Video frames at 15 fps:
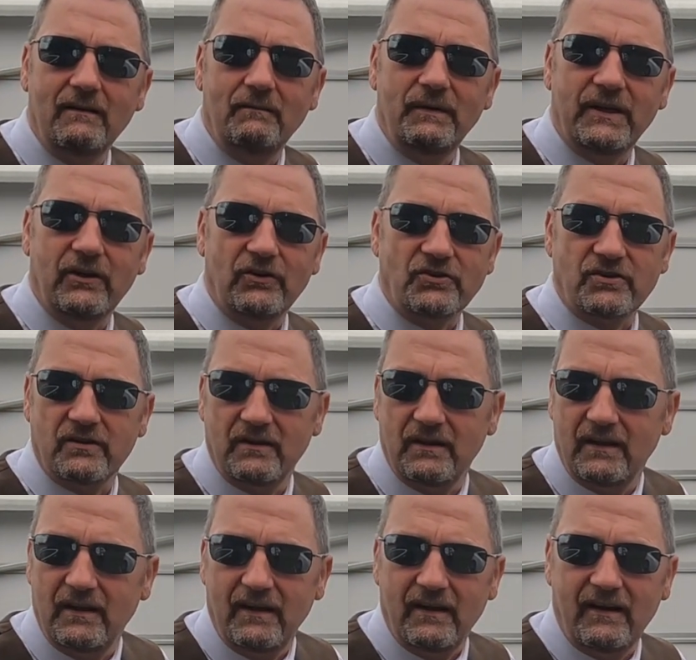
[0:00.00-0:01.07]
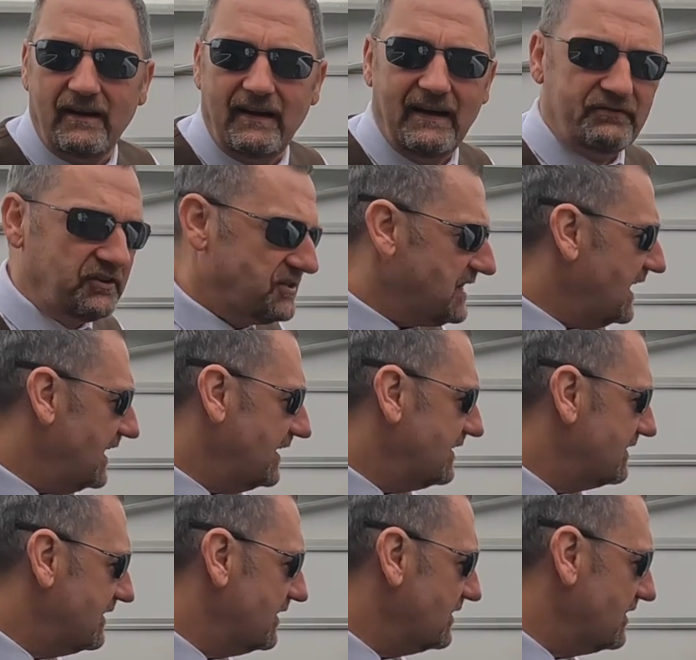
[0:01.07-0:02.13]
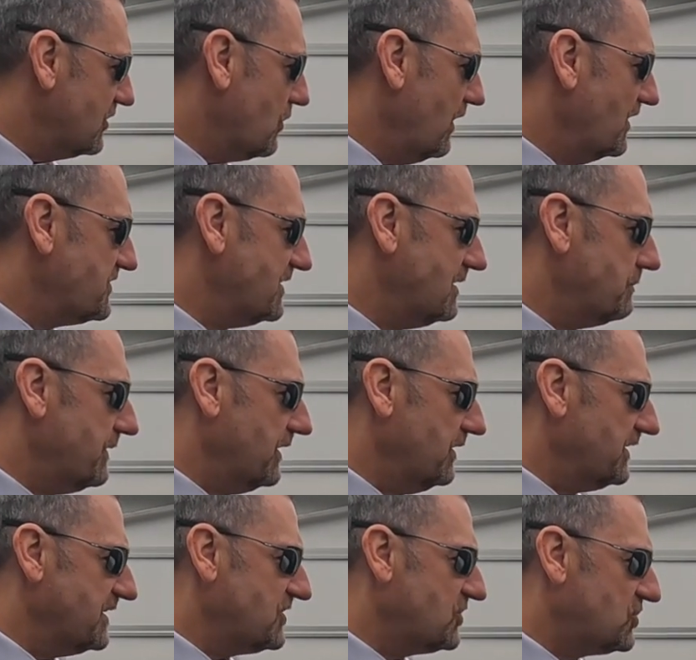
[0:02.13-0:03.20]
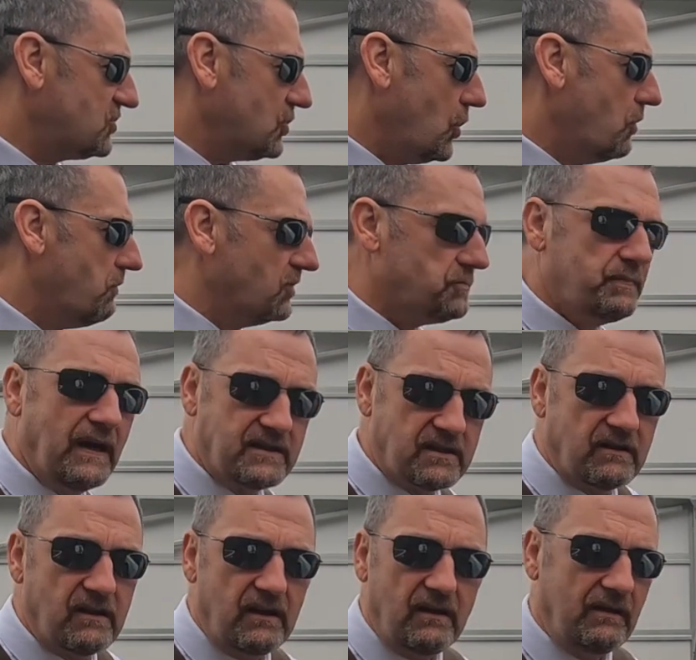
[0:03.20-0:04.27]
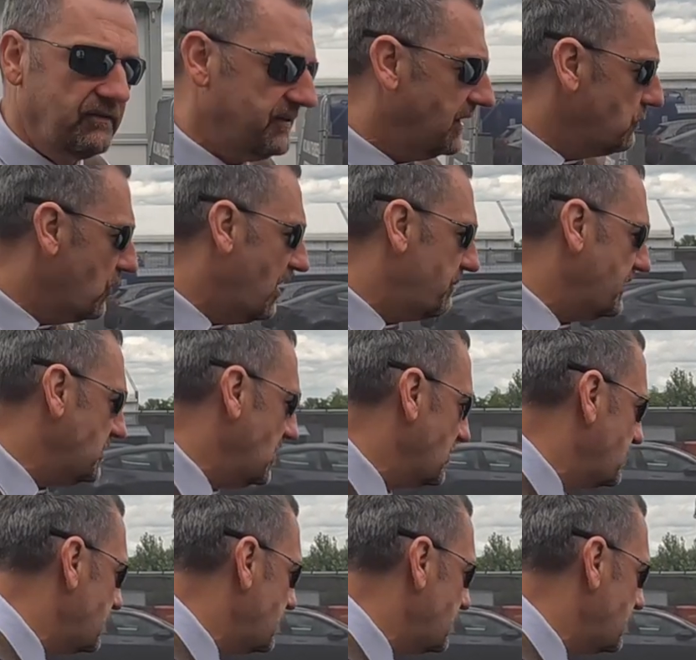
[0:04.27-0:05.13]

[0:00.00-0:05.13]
because I have to say that the quality of the build is so much better than what I've been used